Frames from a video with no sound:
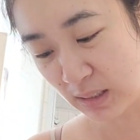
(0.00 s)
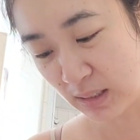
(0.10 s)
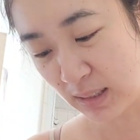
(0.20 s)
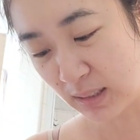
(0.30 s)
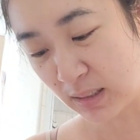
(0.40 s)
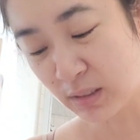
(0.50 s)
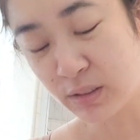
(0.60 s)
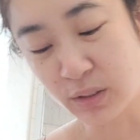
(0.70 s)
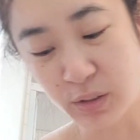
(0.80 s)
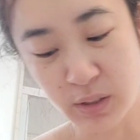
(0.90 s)
like, there's
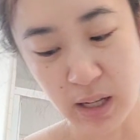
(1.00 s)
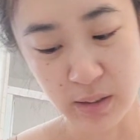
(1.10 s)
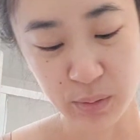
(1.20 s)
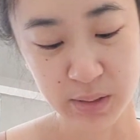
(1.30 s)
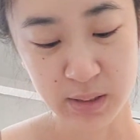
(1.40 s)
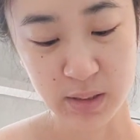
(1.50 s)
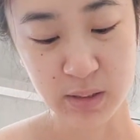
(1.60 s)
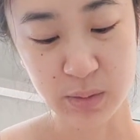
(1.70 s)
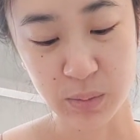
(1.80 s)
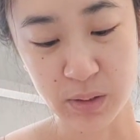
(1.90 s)
the good kind of
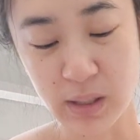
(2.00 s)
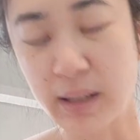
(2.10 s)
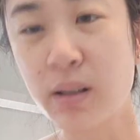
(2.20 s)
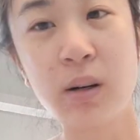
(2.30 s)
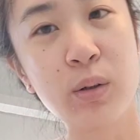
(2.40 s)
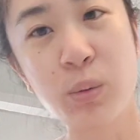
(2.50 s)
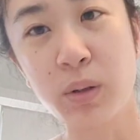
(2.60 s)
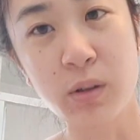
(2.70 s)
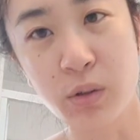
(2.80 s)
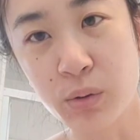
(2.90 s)
religion where like, all you
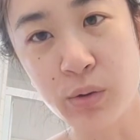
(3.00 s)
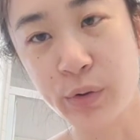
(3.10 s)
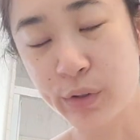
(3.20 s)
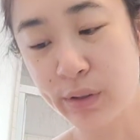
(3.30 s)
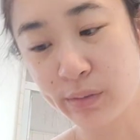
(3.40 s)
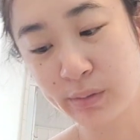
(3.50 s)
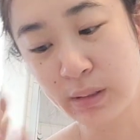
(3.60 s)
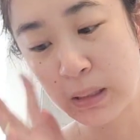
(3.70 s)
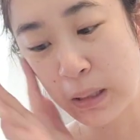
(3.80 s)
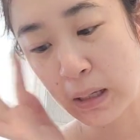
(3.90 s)
want to do is good.
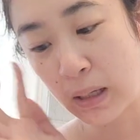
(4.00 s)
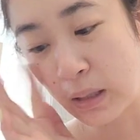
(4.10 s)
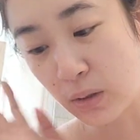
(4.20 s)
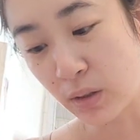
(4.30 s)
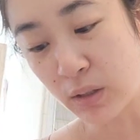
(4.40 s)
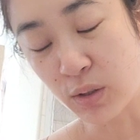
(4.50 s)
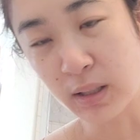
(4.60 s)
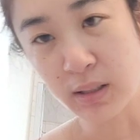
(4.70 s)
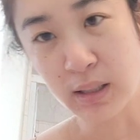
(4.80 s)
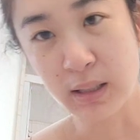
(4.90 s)
You're not
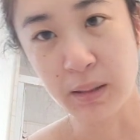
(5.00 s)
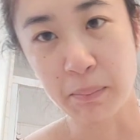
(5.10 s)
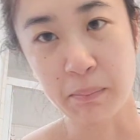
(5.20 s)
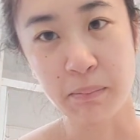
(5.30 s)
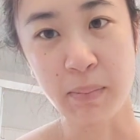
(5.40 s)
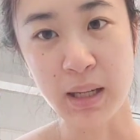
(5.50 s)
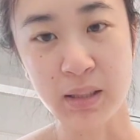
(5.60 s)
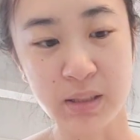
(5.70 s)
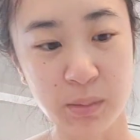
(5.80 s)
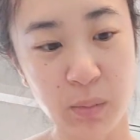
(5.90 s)
trying to like make
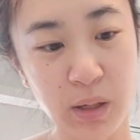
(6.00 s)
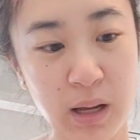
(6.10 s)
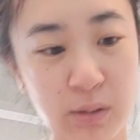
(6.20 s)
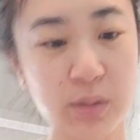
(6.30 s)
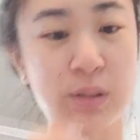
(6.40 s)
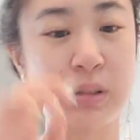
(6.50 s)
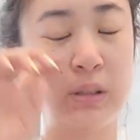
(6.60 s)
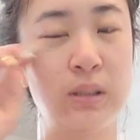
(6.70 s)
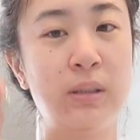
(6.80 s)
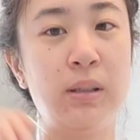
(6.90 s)
someone else
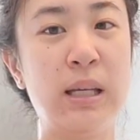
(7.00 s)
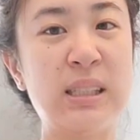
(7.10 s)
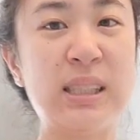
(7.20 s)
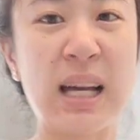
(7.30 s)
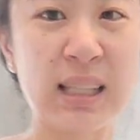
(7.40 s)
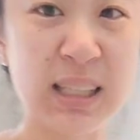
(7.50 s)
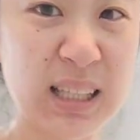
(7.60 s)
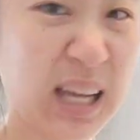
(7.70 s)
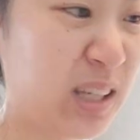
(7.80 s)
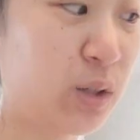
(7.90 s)
exactly
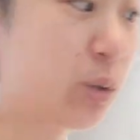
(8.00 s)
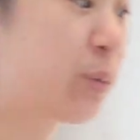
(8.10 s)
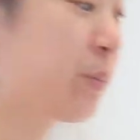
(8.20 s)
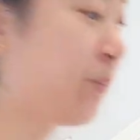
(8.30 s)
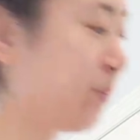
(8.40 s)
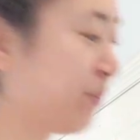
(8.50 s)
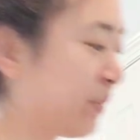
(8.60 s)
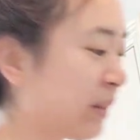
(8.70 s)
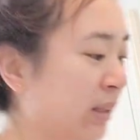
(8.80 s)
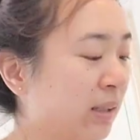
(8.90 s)
like you.
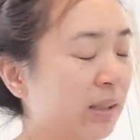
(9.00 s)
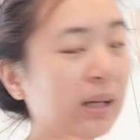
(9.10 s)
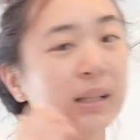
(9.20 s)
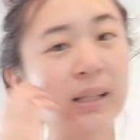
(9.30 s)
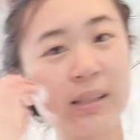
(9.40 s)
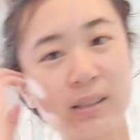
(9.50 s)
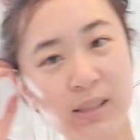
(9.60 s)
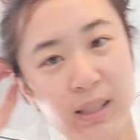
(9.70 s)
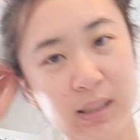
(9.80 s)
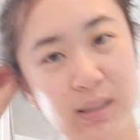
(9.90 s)
And then there's
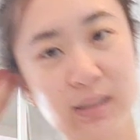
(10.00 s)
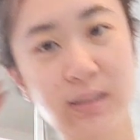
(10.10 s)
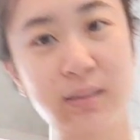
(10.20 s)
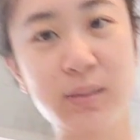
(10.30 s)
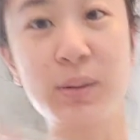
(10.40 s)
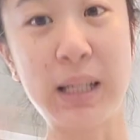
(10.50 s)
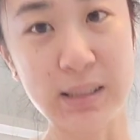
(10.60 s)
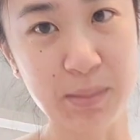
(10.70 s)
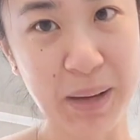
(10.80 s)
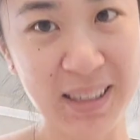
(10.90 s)
like, well,
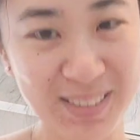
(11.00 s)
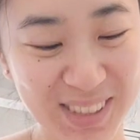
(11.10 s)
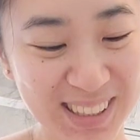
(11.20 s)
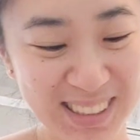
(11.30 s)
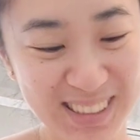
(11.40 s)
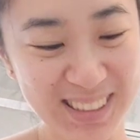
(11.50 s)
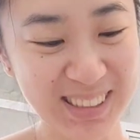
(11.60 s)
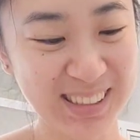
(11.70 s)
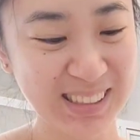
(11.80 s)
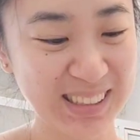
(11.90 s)
that's the bad religion
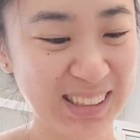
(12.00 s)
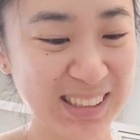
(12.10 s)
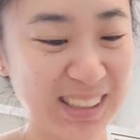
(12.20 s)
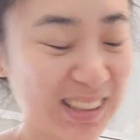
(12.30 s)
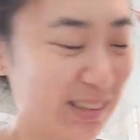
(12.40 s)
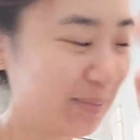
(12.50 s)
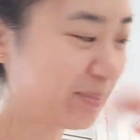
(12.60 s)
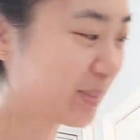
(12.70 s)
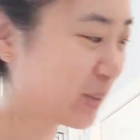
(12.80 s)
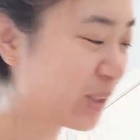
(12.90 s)
um,
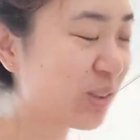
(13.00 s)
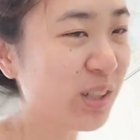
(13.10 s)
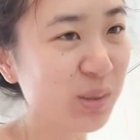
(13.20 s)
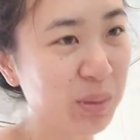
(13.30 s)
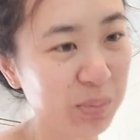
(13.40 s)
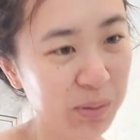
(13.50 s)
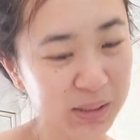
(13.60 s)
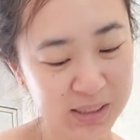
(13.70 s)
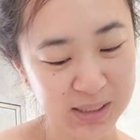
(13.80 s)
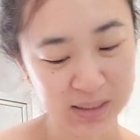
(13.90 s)
where you judge people
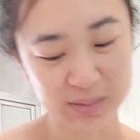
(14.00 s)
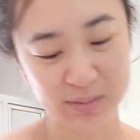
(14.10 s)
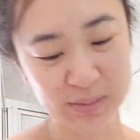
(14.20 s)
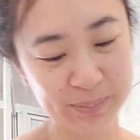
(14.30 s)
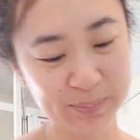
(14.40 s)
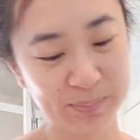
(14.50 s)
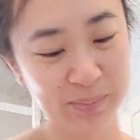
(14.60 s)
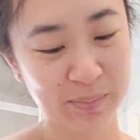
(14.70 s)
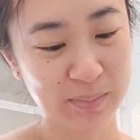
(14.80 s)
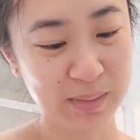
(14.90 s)
and stuff.
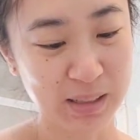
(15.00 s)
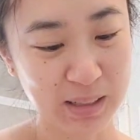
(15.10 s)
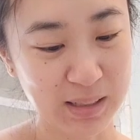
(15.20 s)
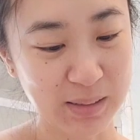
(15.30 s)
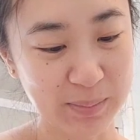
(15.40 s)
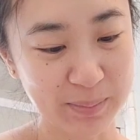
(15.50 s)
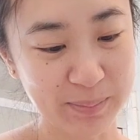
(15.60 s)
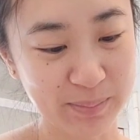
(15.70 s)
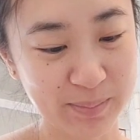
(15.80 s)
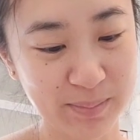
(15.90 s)
Um,
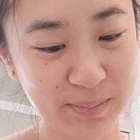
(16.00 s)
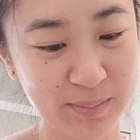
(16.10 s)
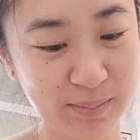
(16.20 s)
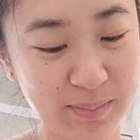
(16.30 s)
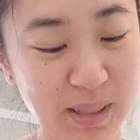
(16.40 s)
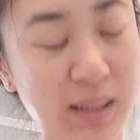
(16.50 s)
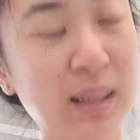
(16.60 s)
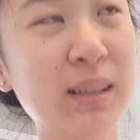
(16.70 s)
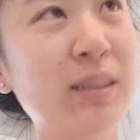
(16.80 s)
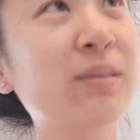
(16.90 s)
I
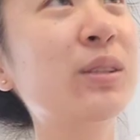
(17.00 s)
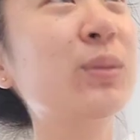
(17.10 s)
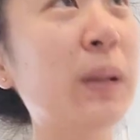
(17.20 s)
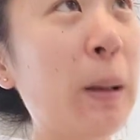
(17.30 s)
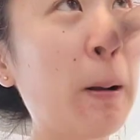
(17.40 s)
like the first one